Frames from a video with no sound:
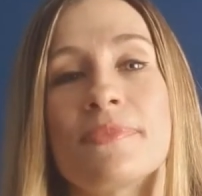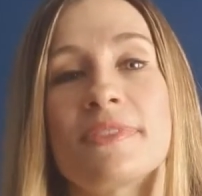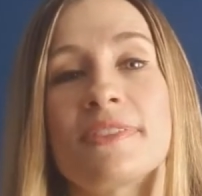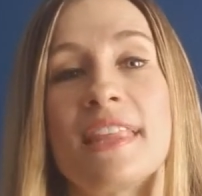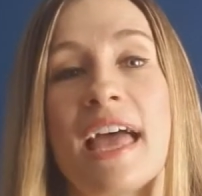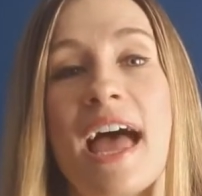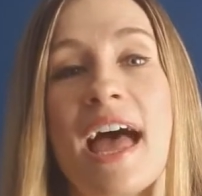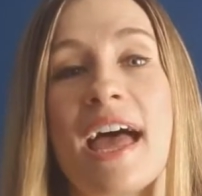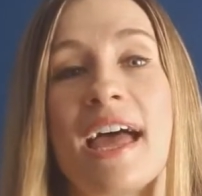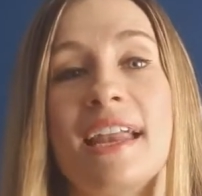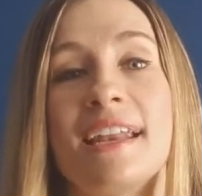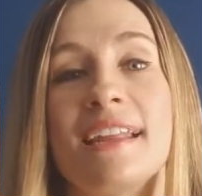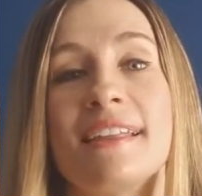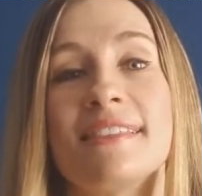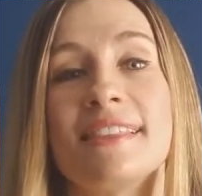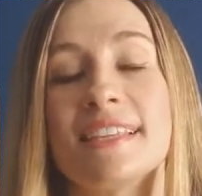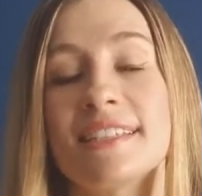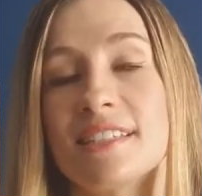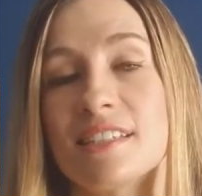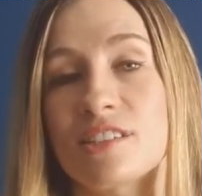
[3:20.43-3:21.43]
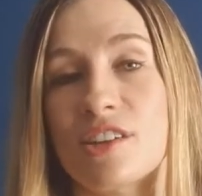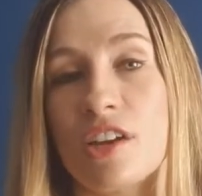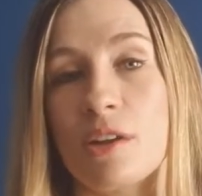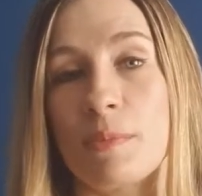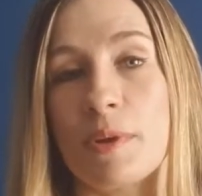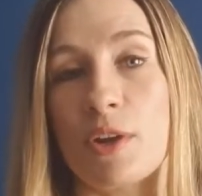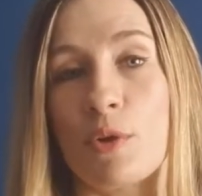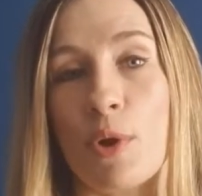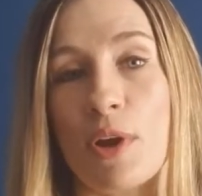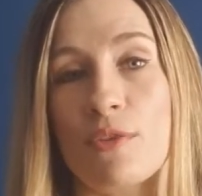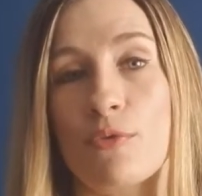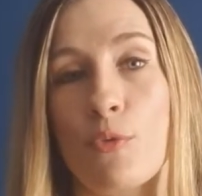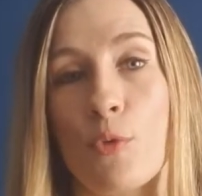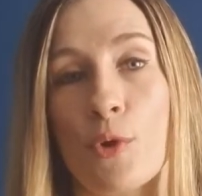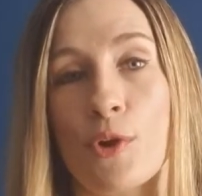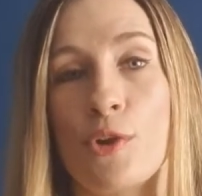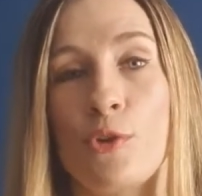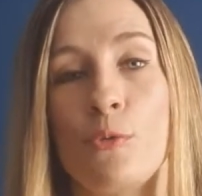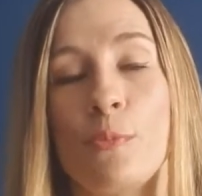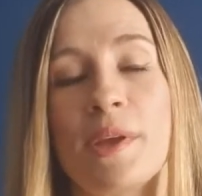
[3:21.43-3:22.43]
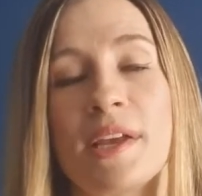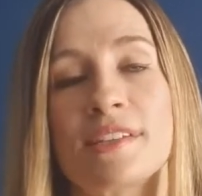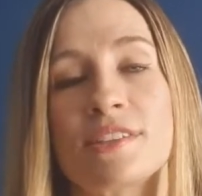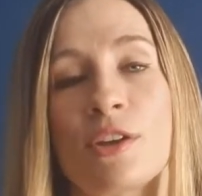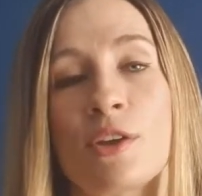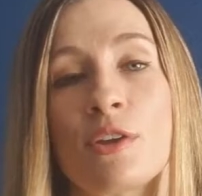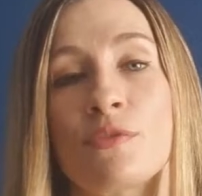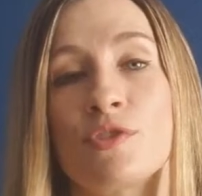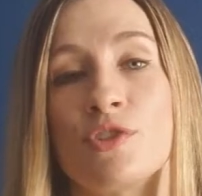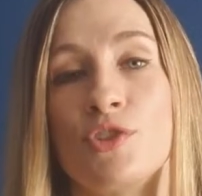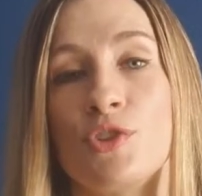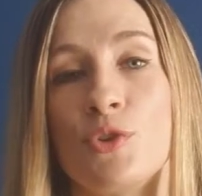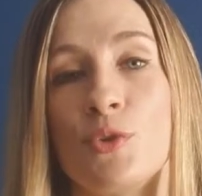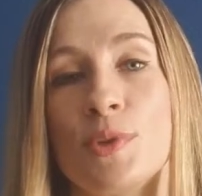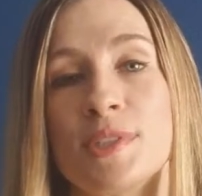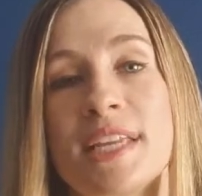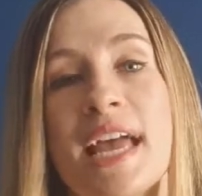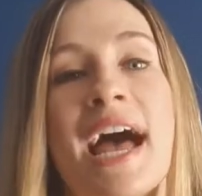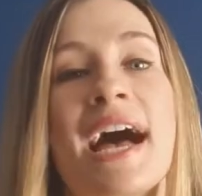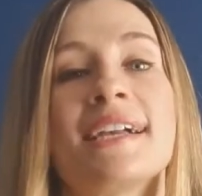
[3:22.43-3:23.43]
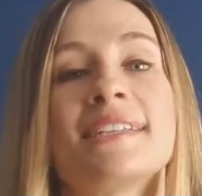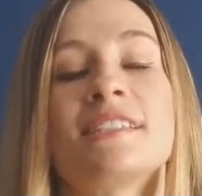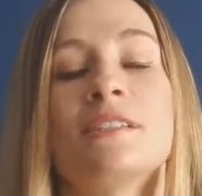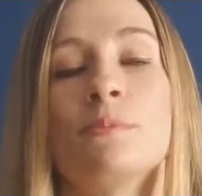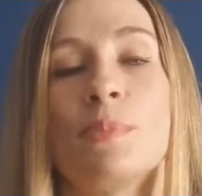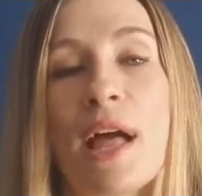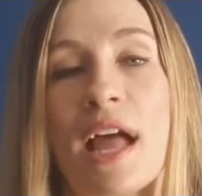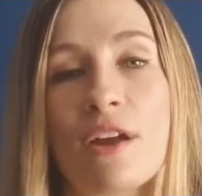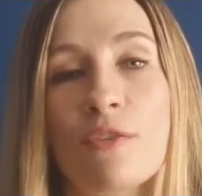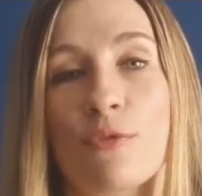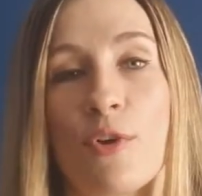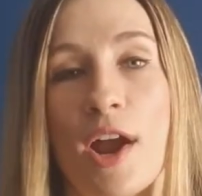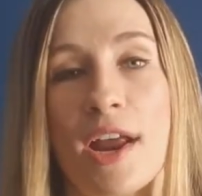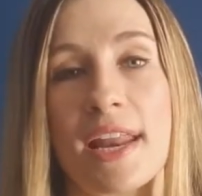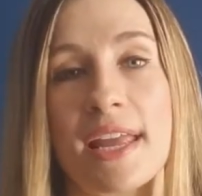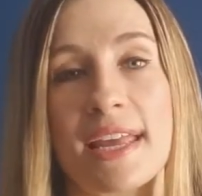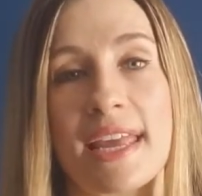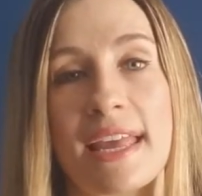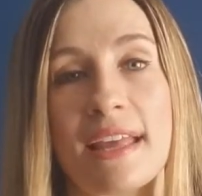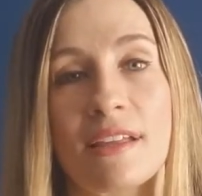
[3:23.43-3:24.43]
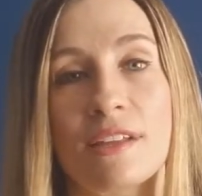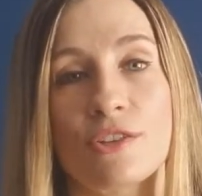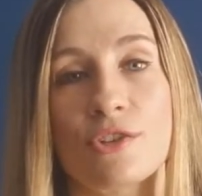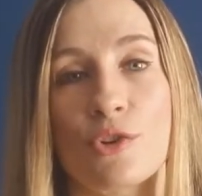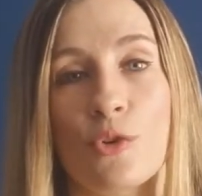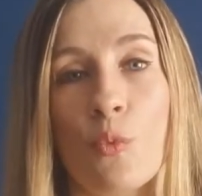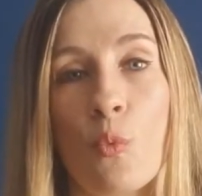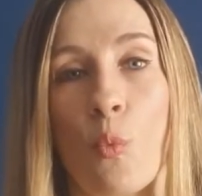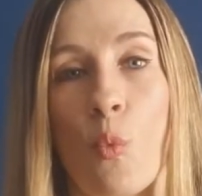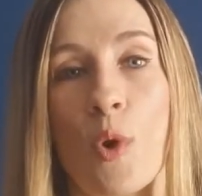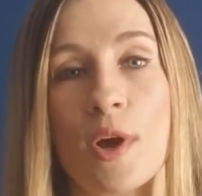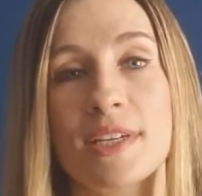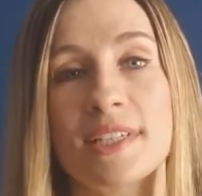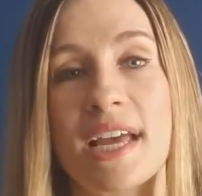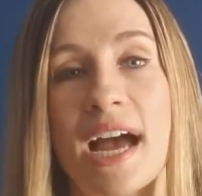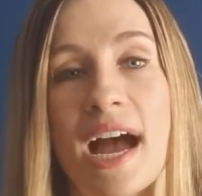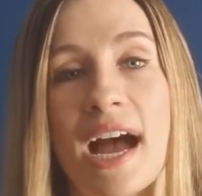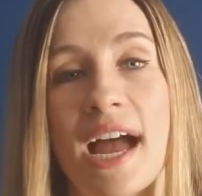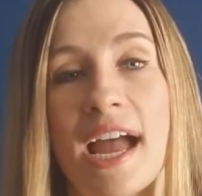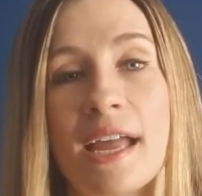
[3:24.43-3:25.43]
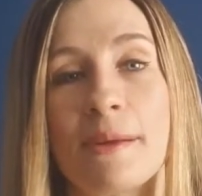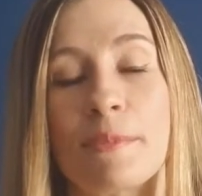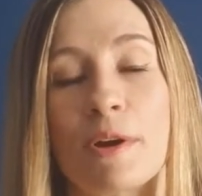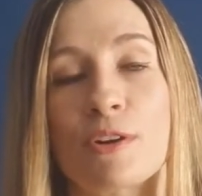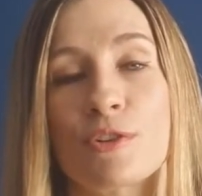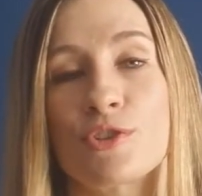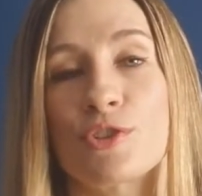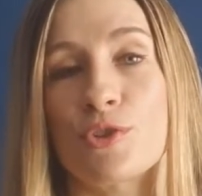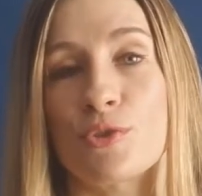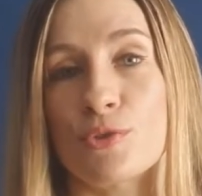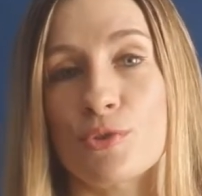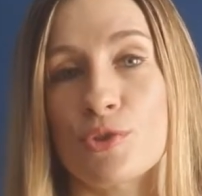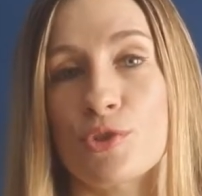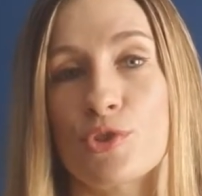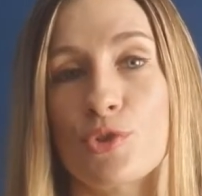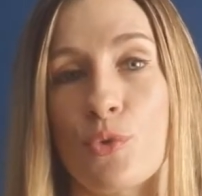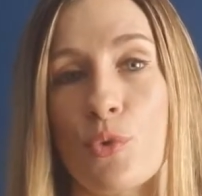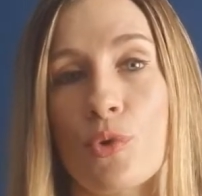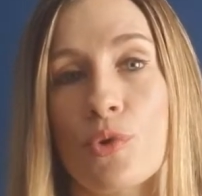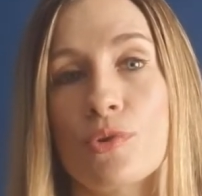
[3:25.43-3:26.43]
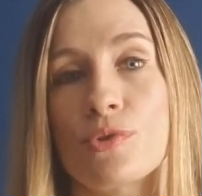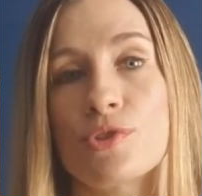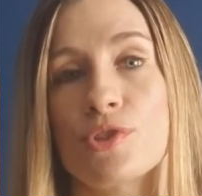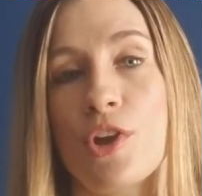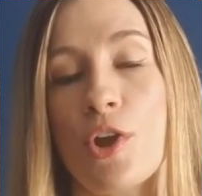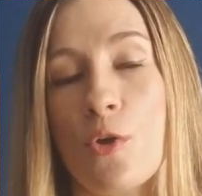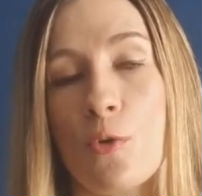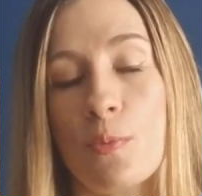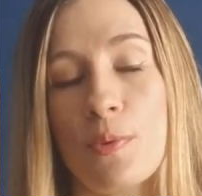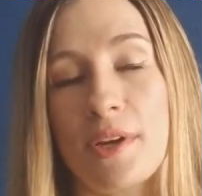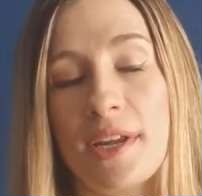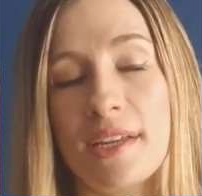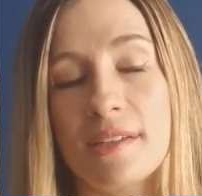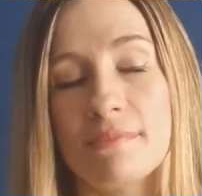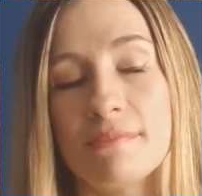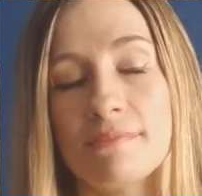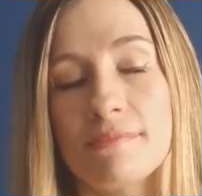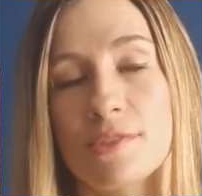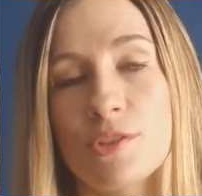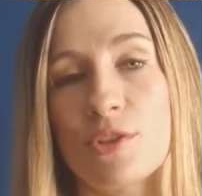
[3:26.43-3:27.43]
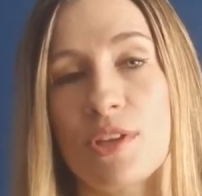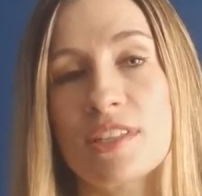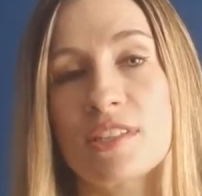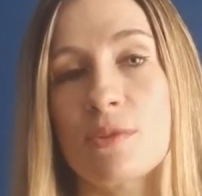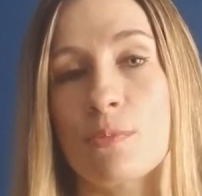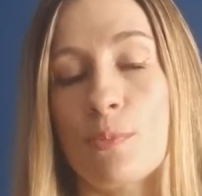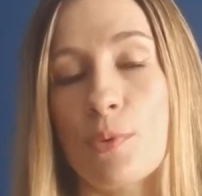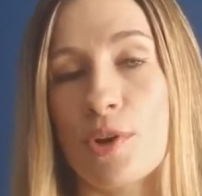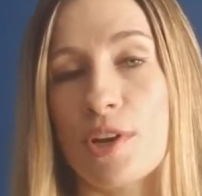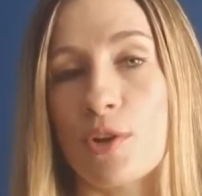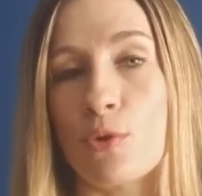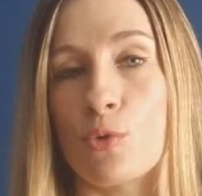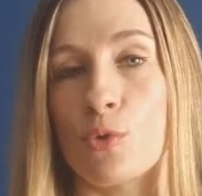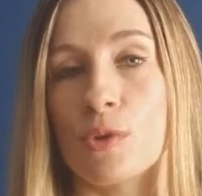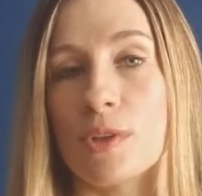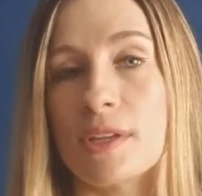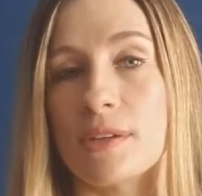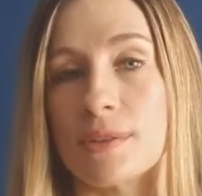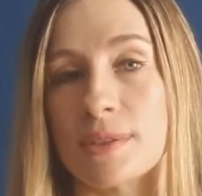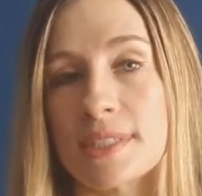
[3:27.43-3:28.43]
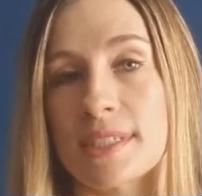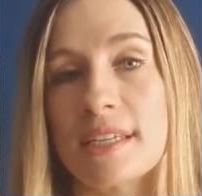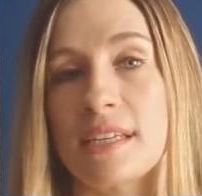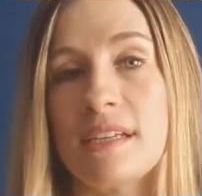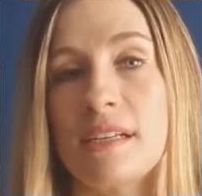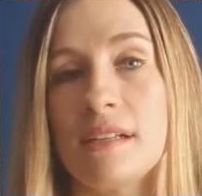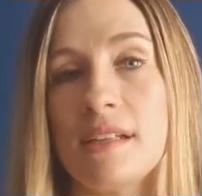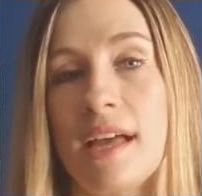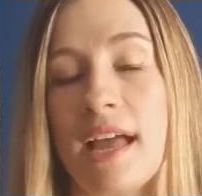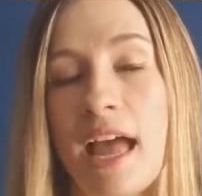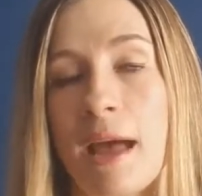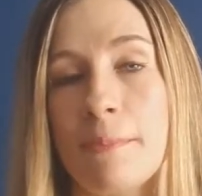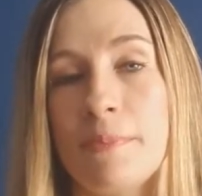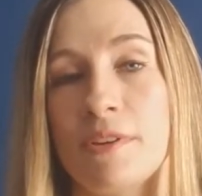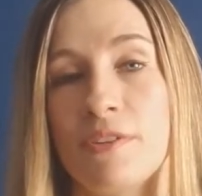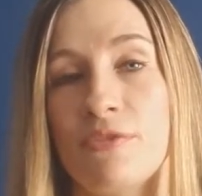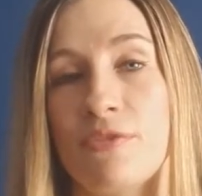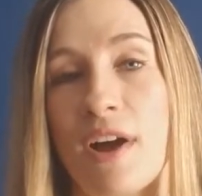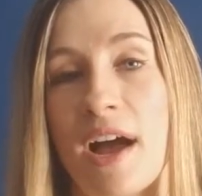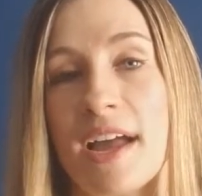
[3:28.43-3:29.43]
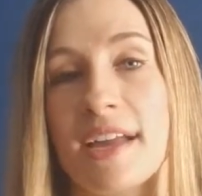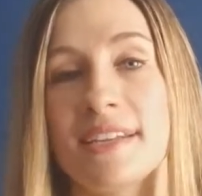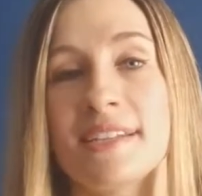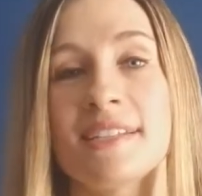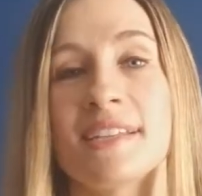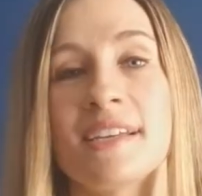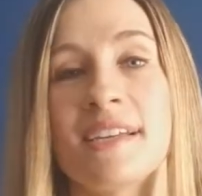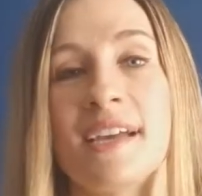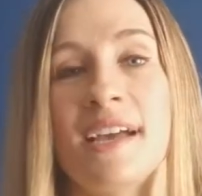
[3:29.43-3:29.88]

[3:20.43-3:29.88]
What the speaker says: then this is going to be great for you because all you have to do is ask the Black Friday calendar what time are certain stores opening. So that's a pretty cool little skill I happen to find.